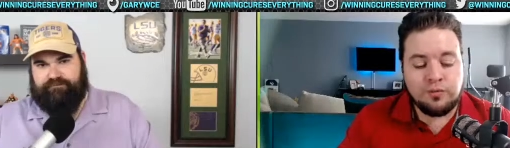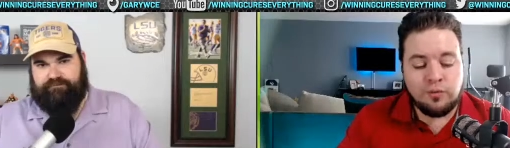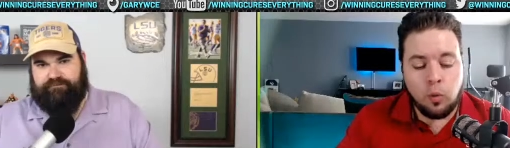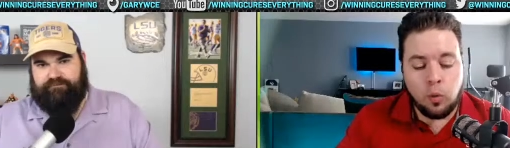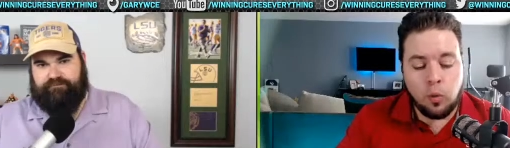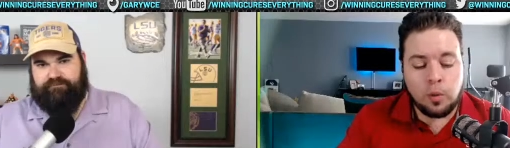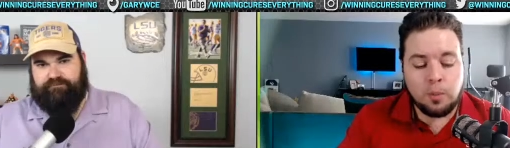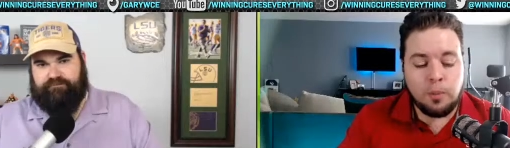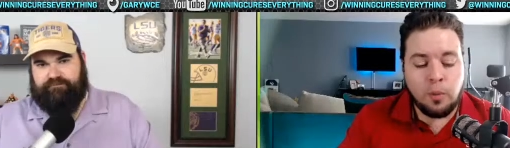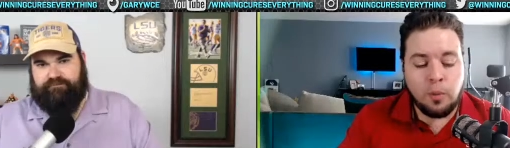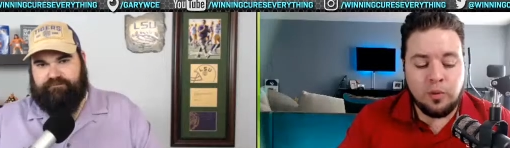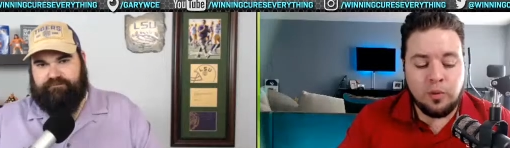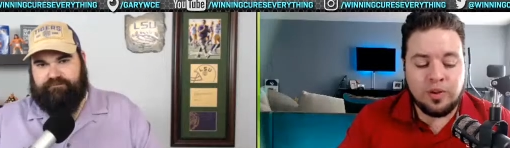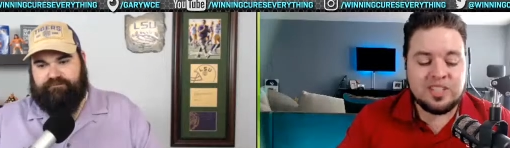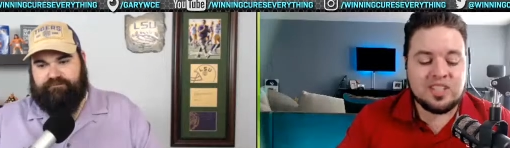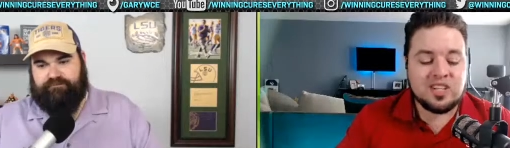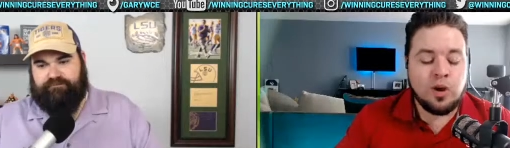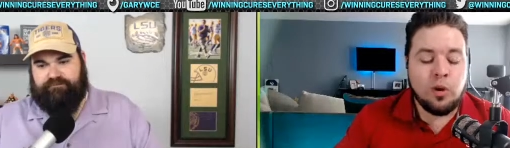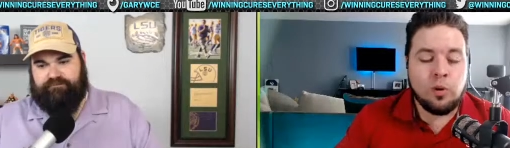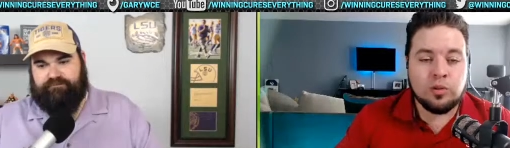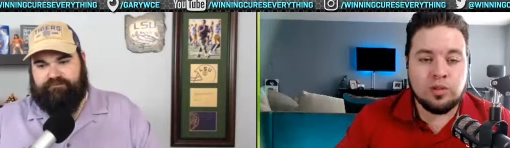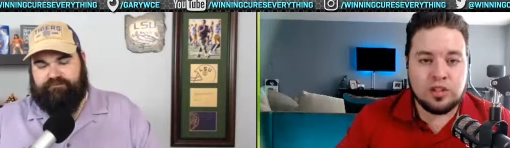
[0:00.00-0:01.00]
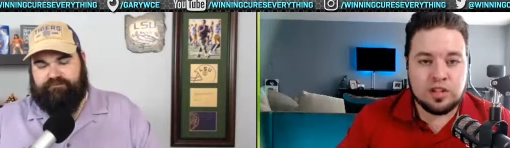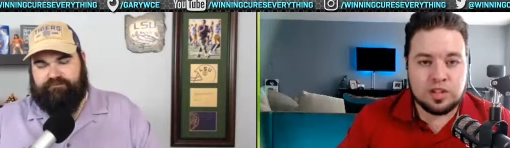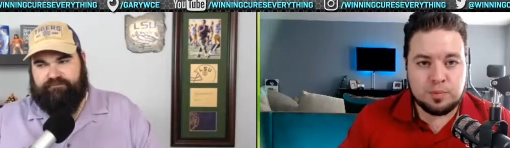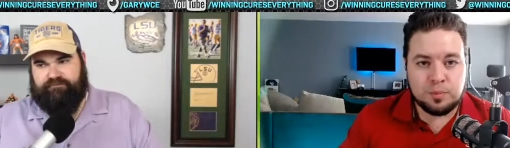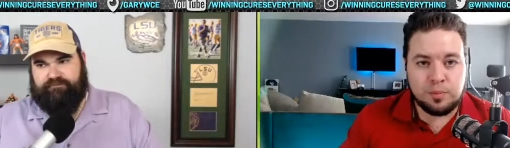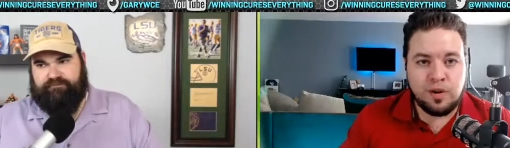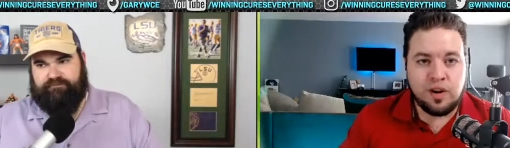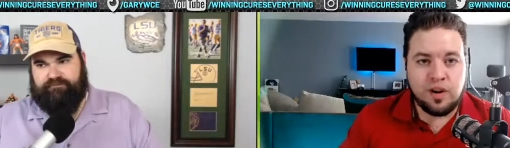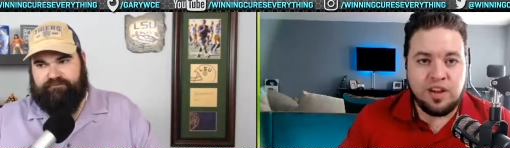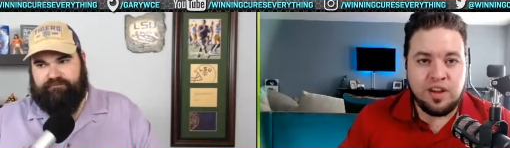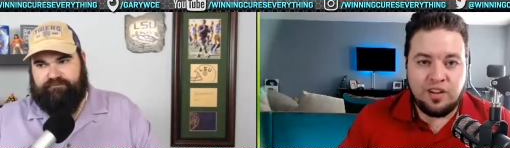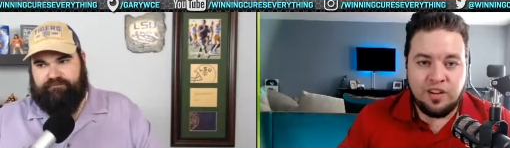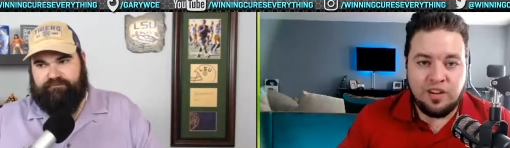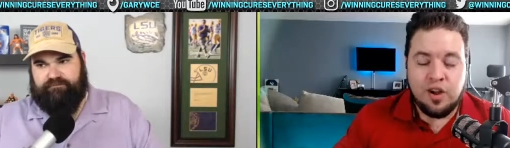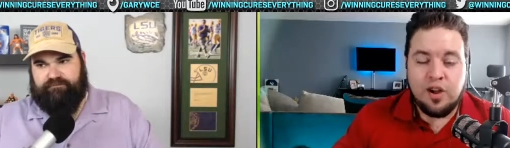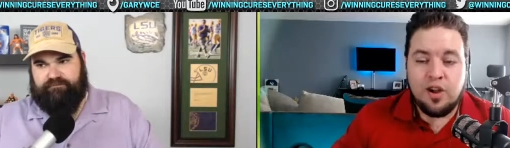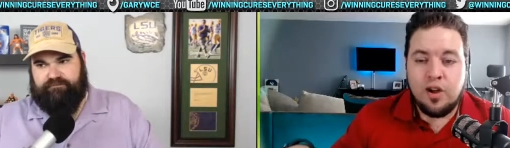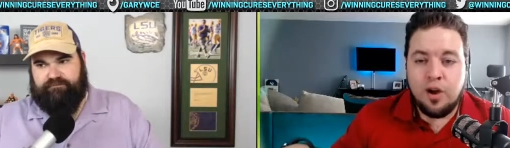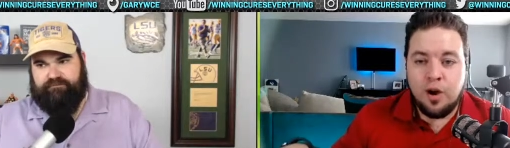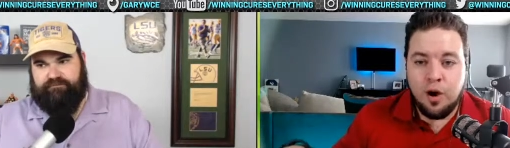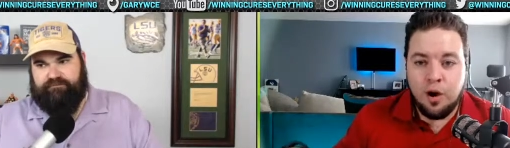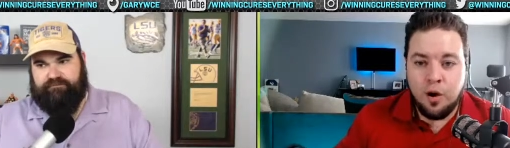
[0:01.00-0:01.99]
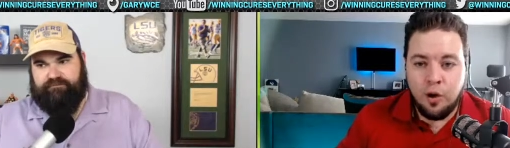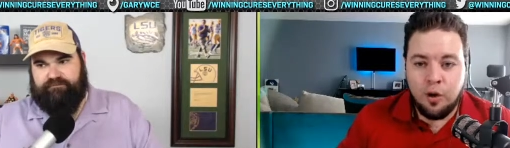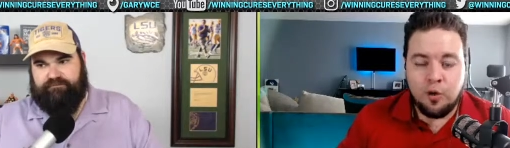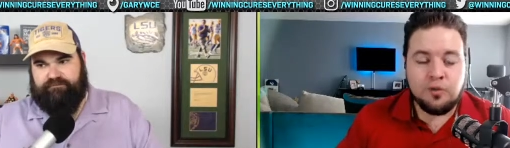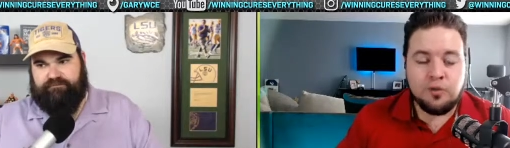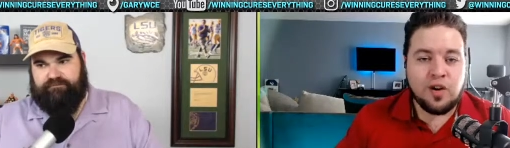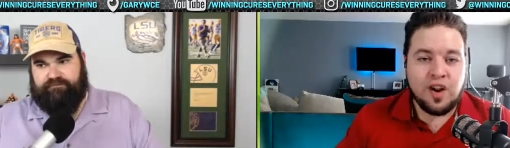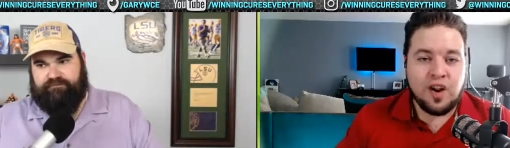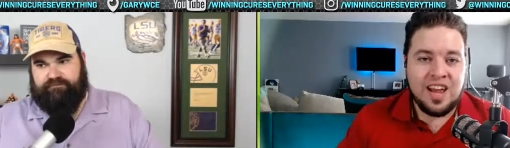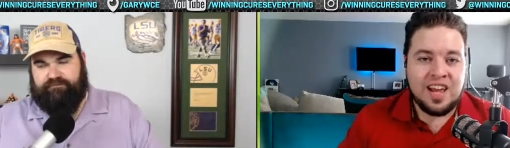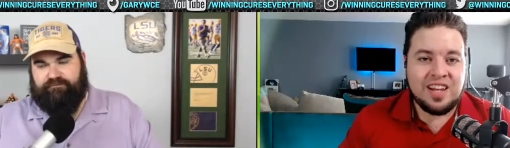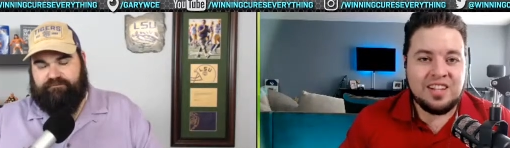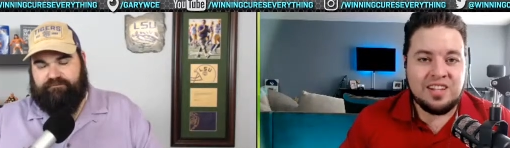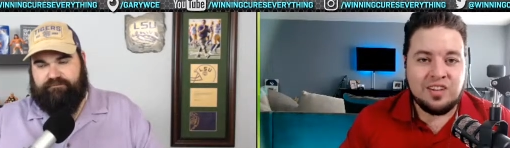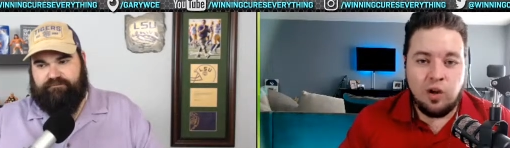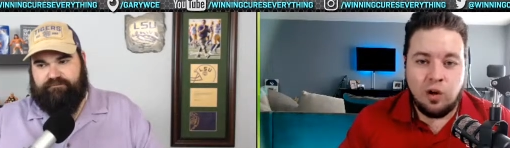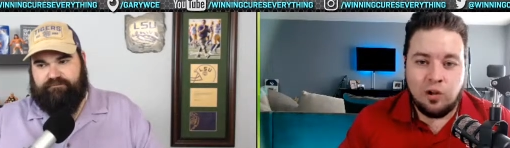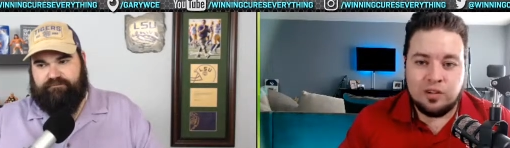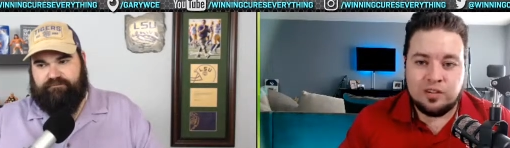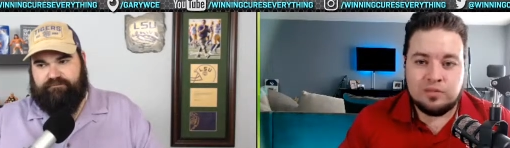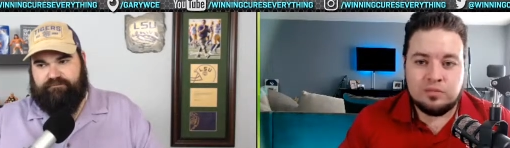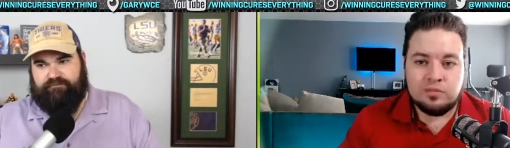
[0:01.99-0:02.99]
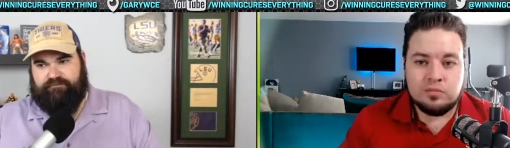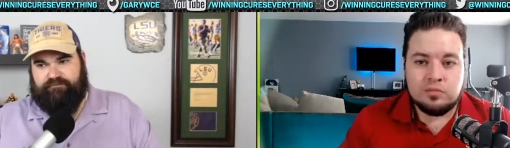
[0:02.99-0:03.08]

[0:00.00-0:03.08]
Speaker 1: four points on the spread over Andy Dalton.